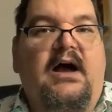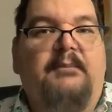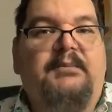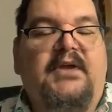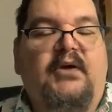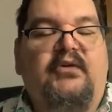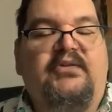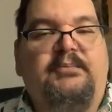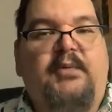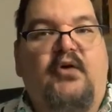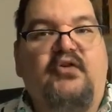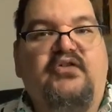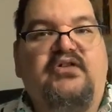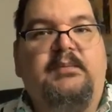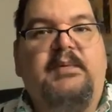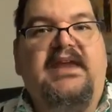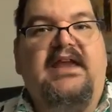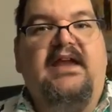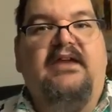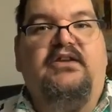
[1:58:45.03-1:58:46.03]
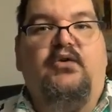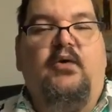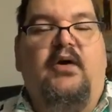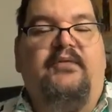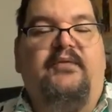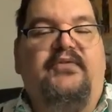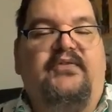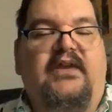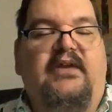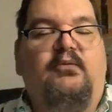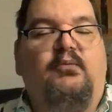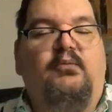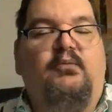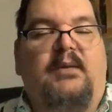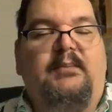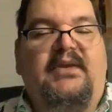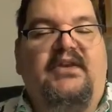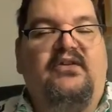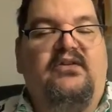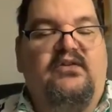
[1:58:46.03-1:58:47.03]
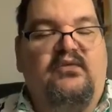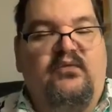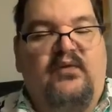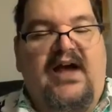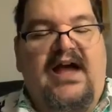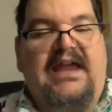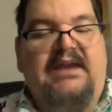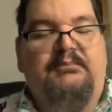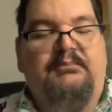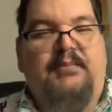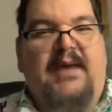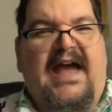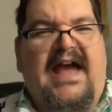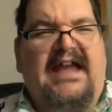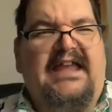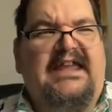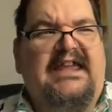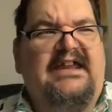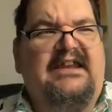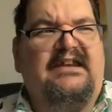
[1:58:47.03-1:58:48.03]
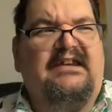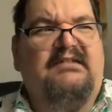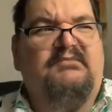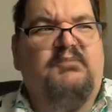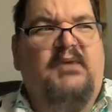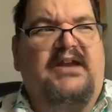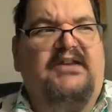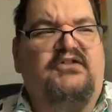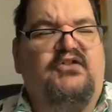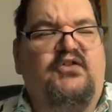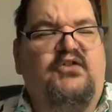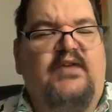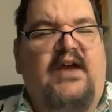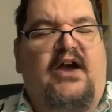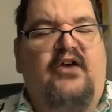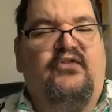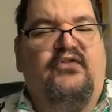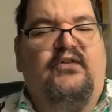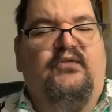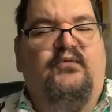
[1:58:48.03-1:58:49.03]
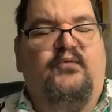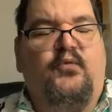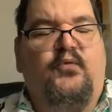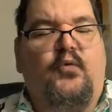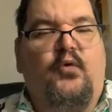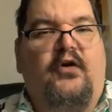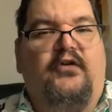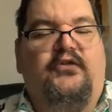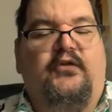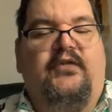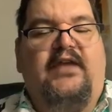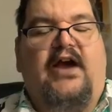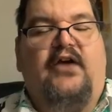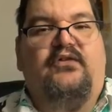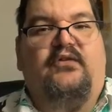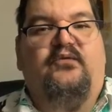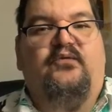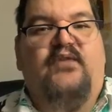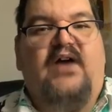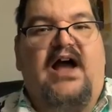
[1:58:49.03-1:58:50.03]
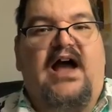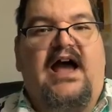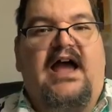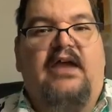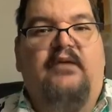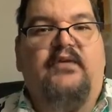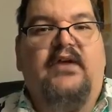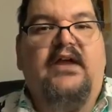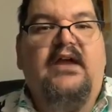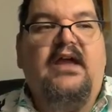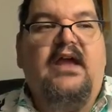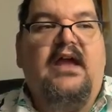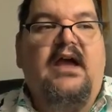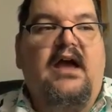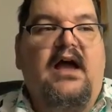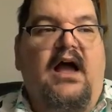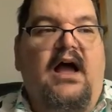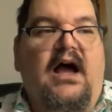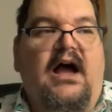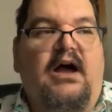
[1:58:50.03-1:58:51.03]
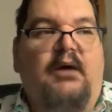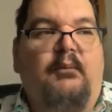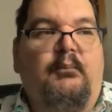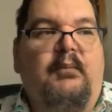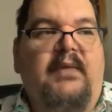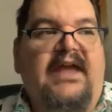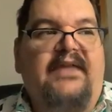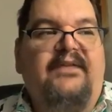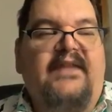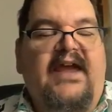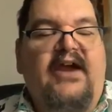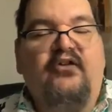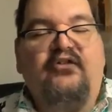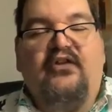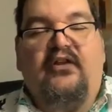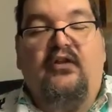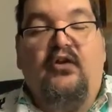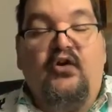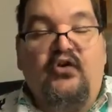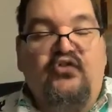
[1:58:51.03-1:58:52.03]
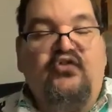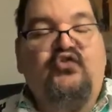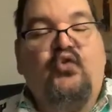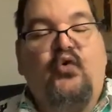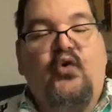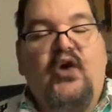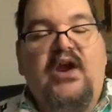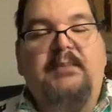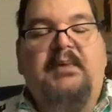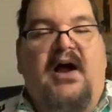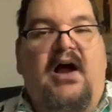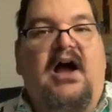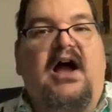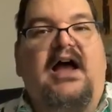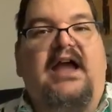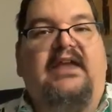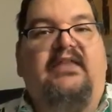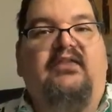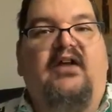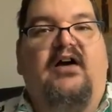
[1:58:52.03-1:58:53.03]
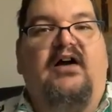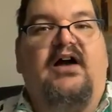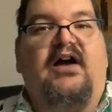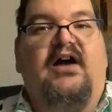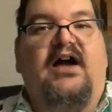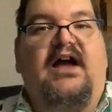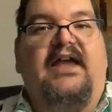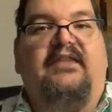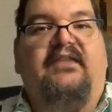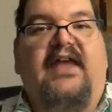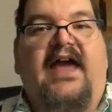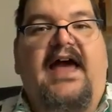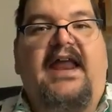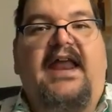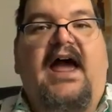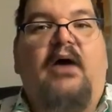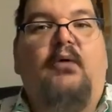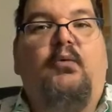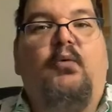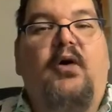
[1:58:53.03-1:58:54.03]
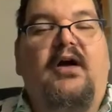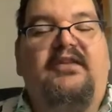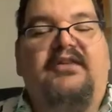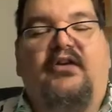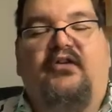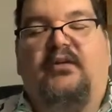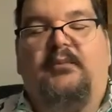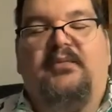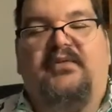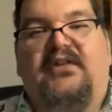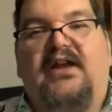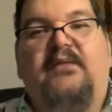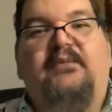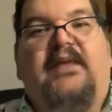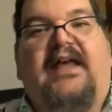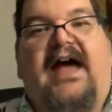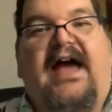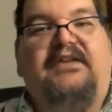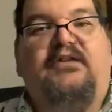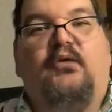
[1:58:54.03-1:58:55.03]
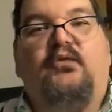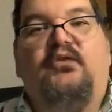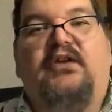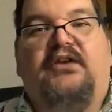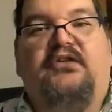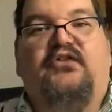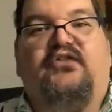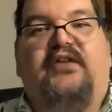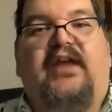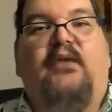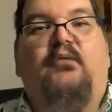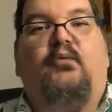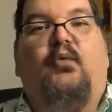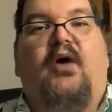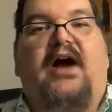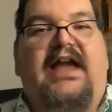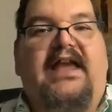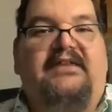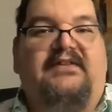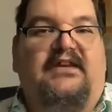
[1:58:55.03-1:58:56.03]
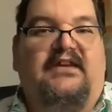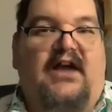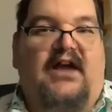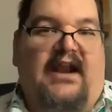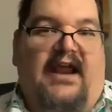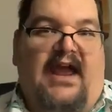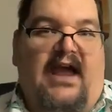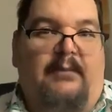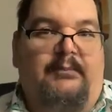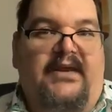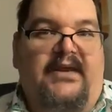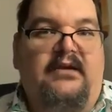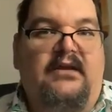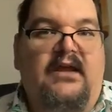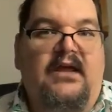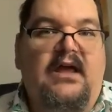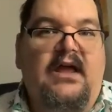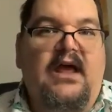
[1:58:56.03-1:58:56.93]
There was supposed to be a UFC women's fight back in 2004, 2005. And there's a little story behind that. There's some stuff that I don't understand why it did not happen.